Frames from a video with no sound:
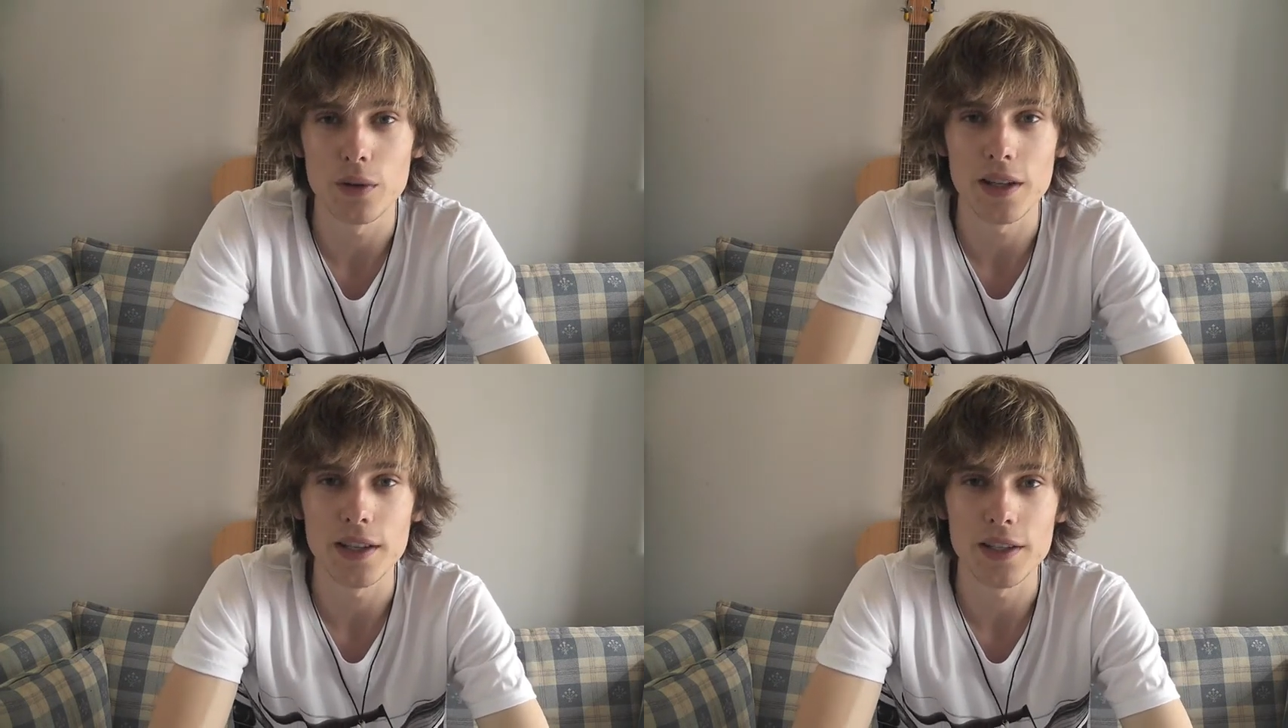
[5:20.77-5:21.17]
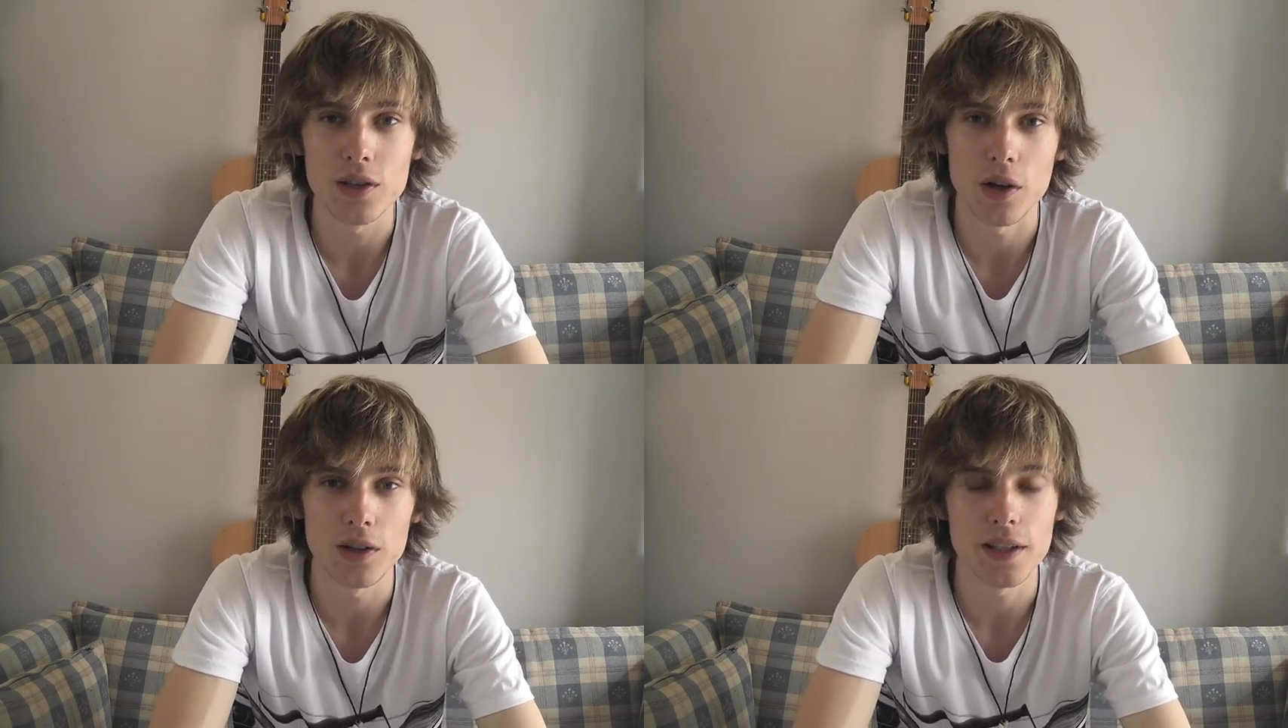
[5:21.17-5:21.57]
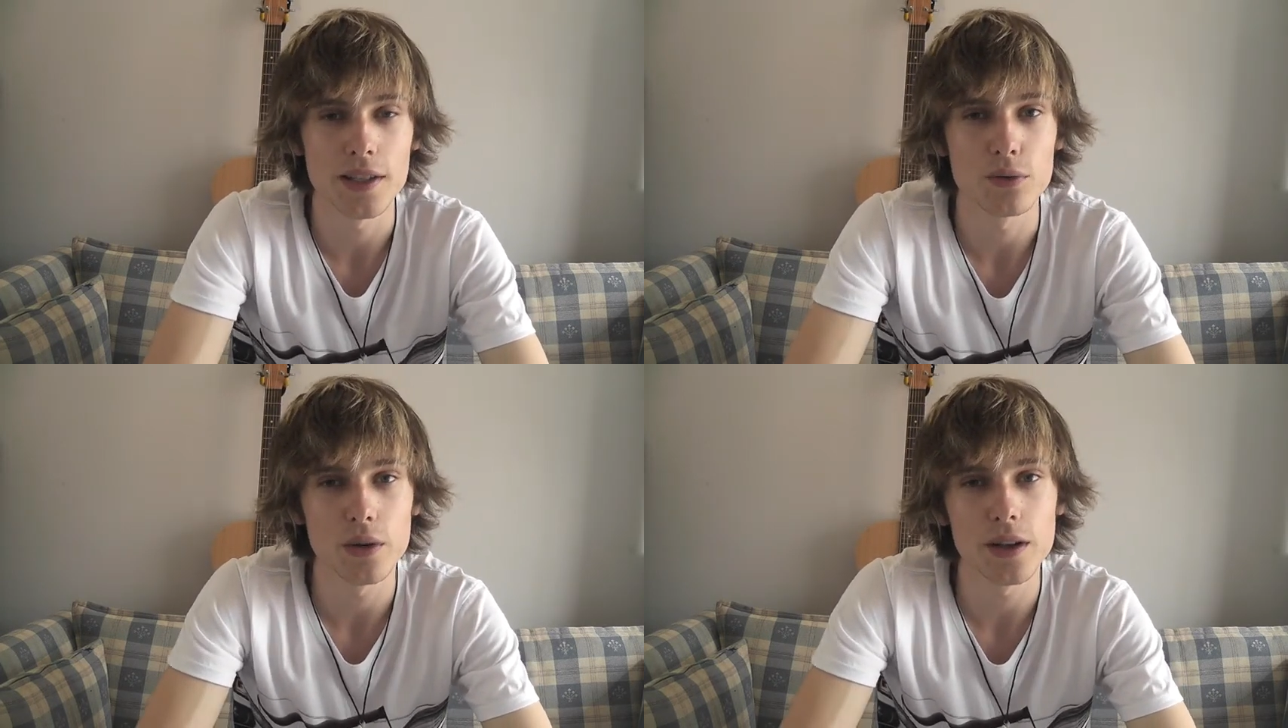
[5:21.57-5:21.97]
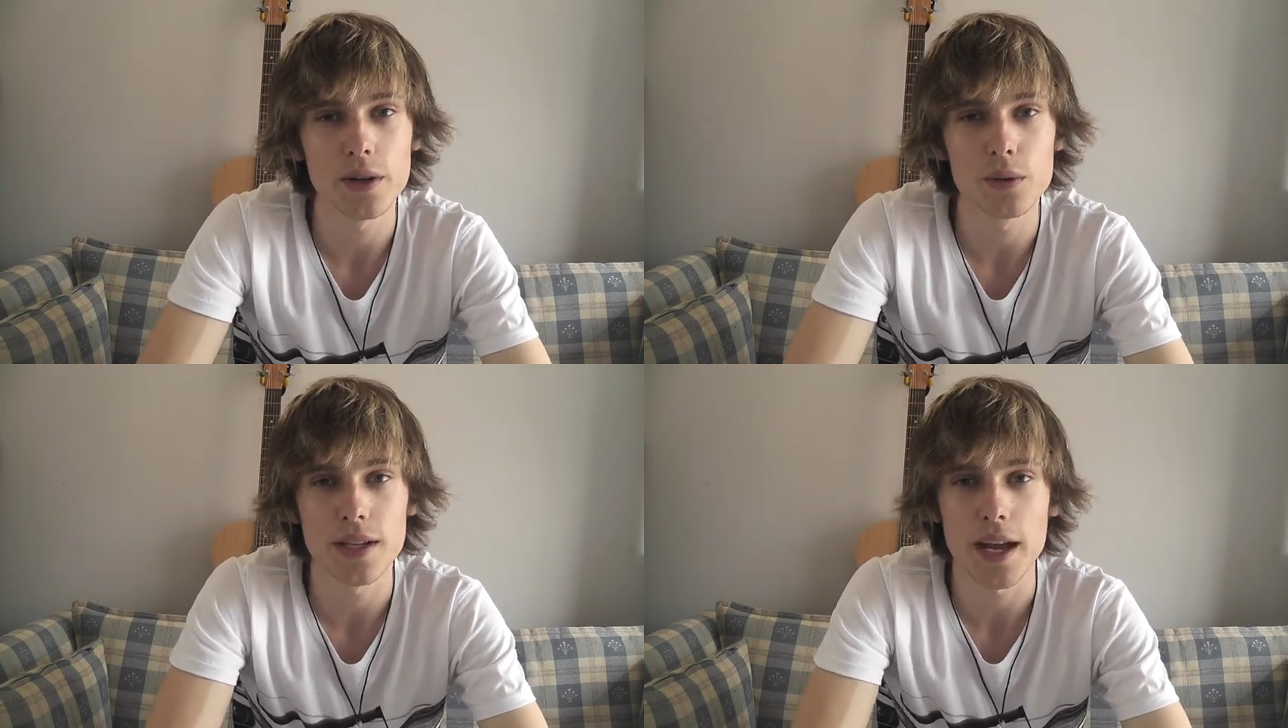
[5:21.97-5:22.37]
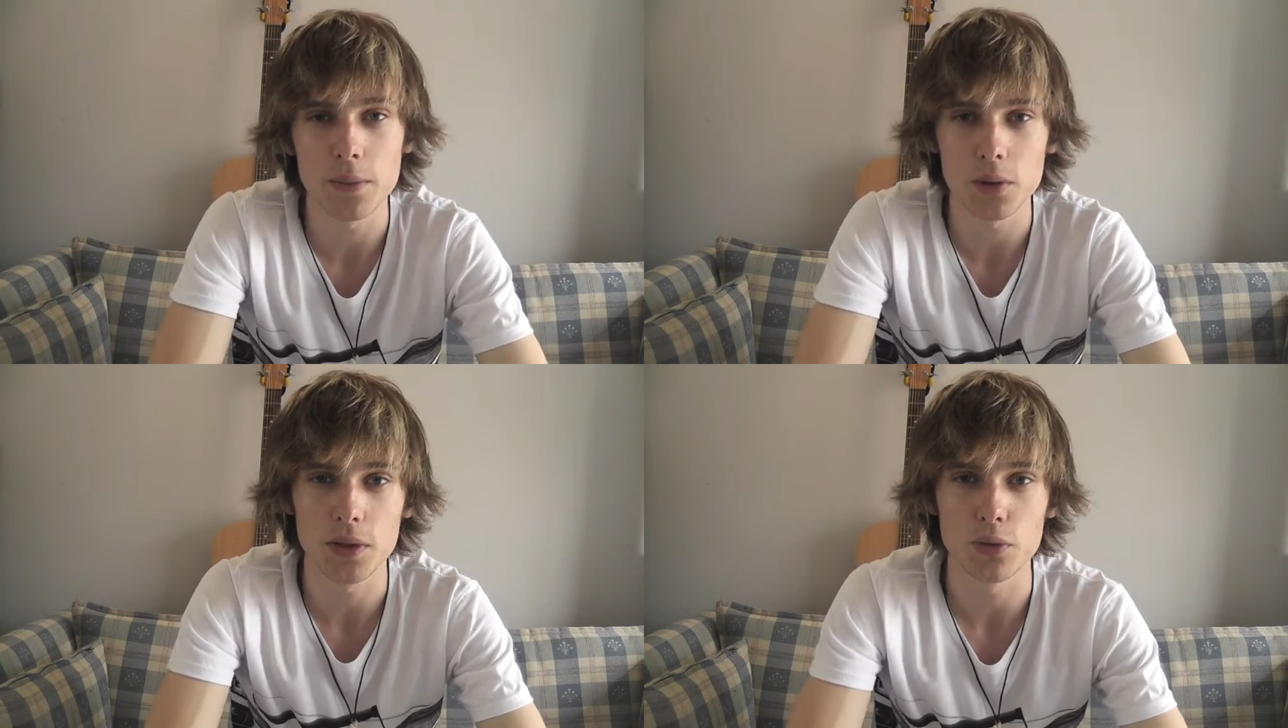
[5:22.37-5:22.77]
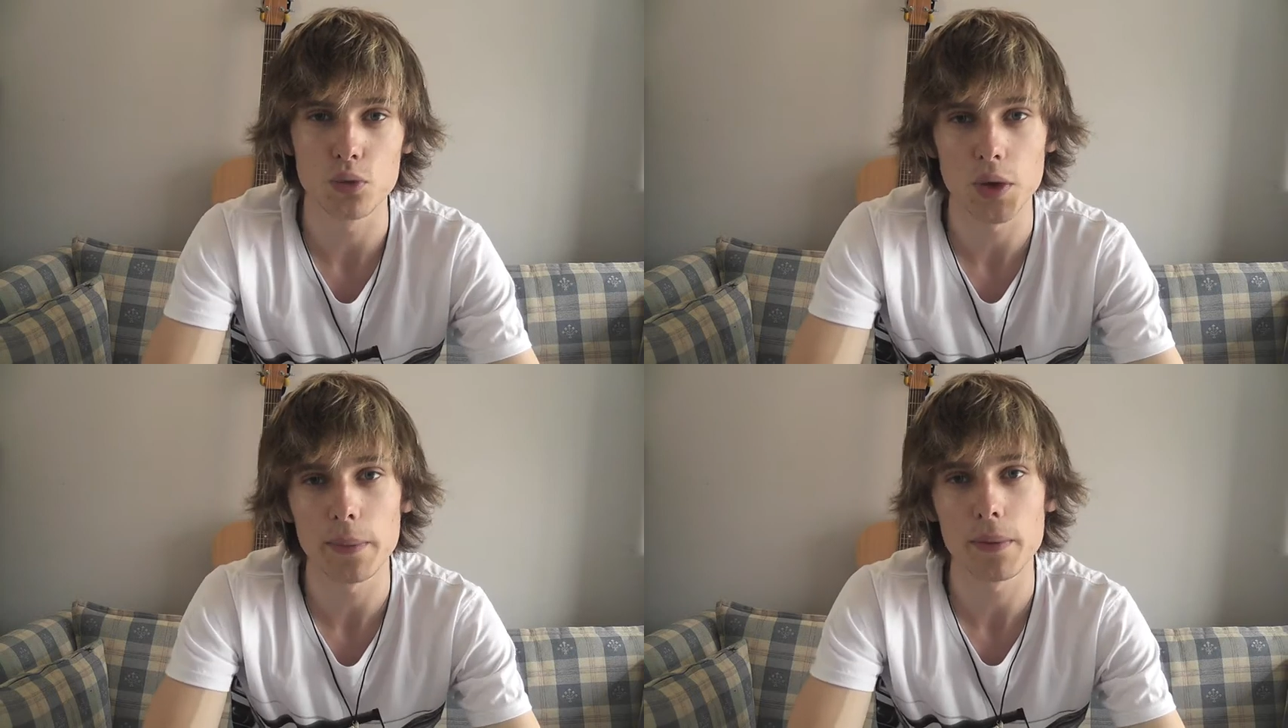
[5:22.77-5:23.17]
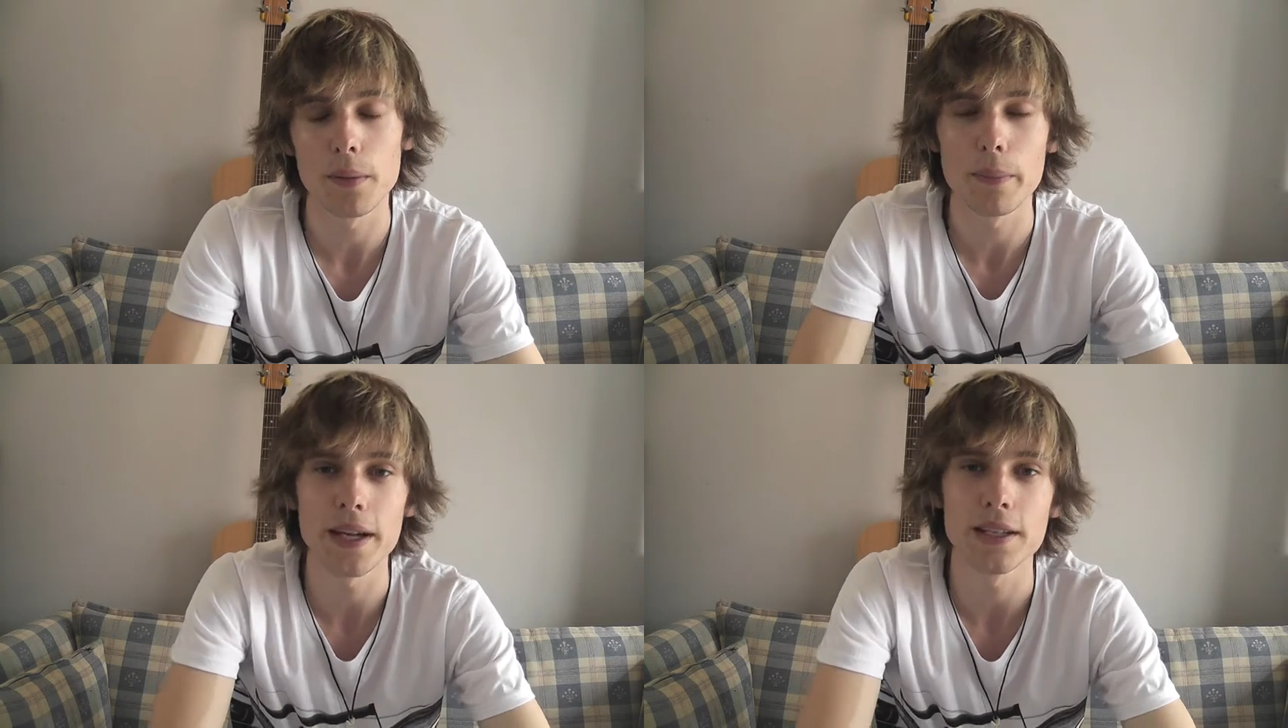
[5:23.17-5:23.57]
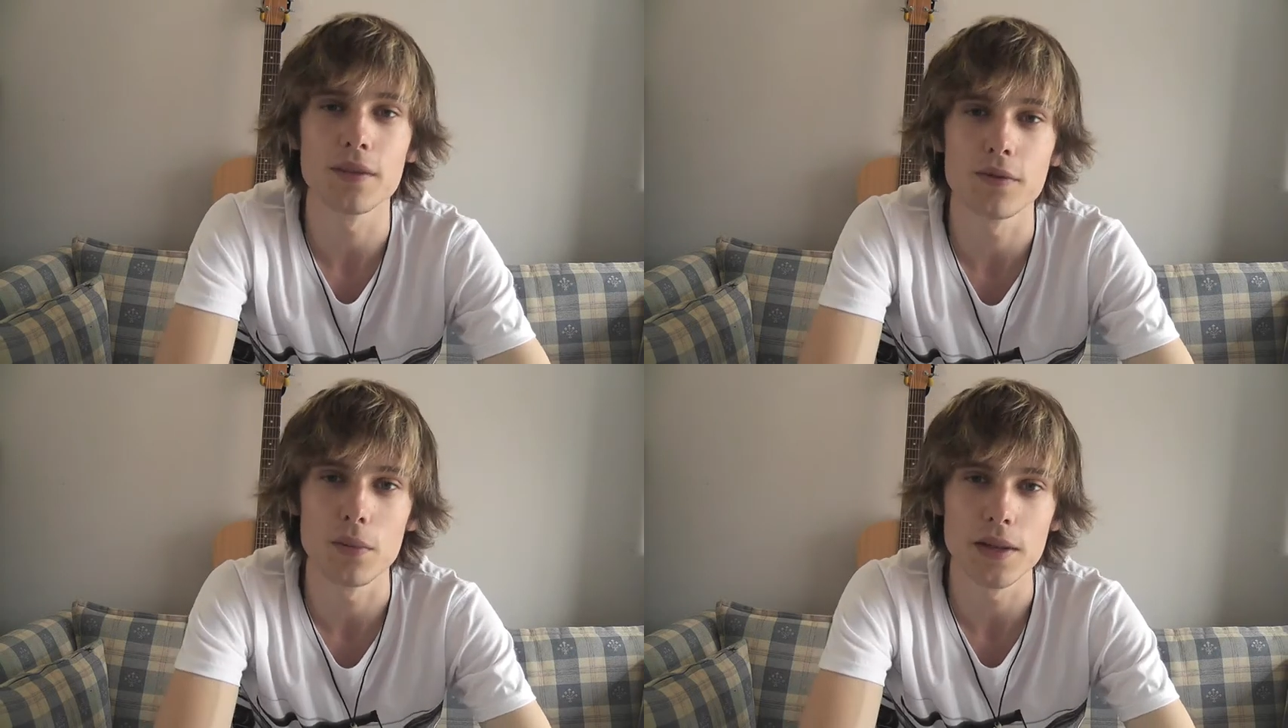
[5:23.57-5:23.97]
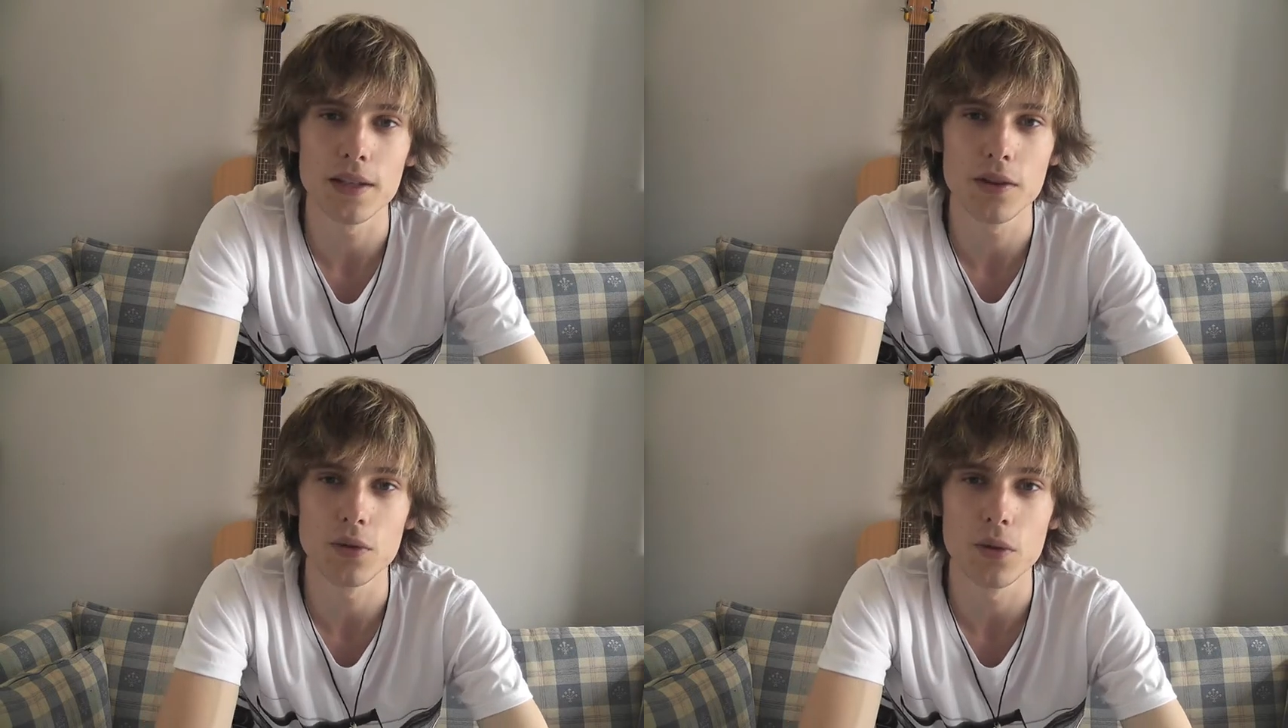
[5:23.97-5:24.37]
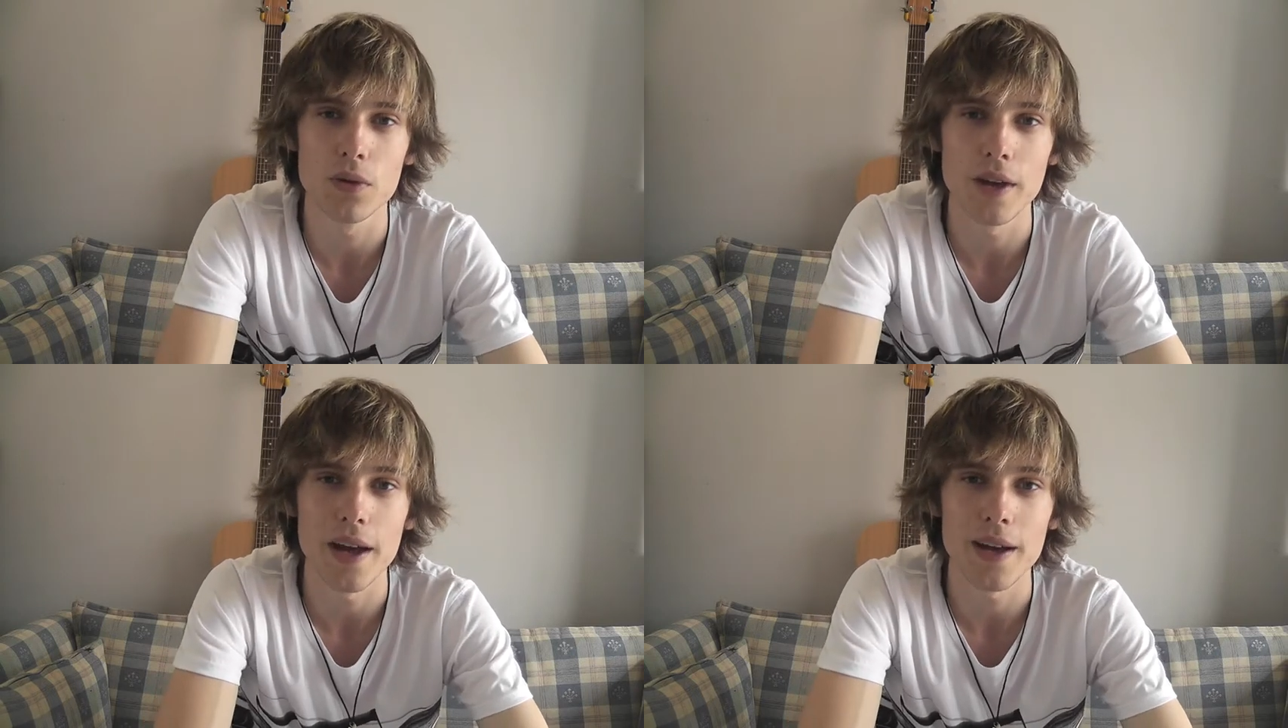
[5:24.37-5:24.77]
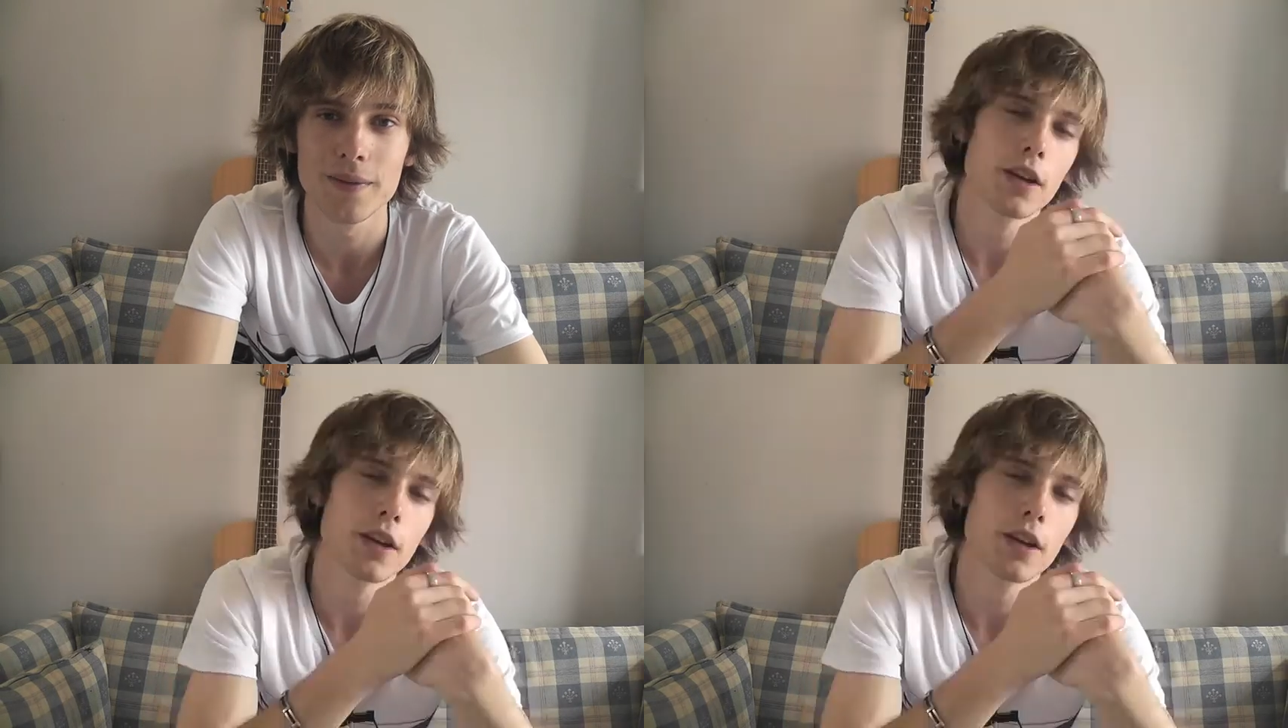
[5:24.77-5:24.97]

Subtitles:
Ridley Scott because he really was able to reap the best from his crew there.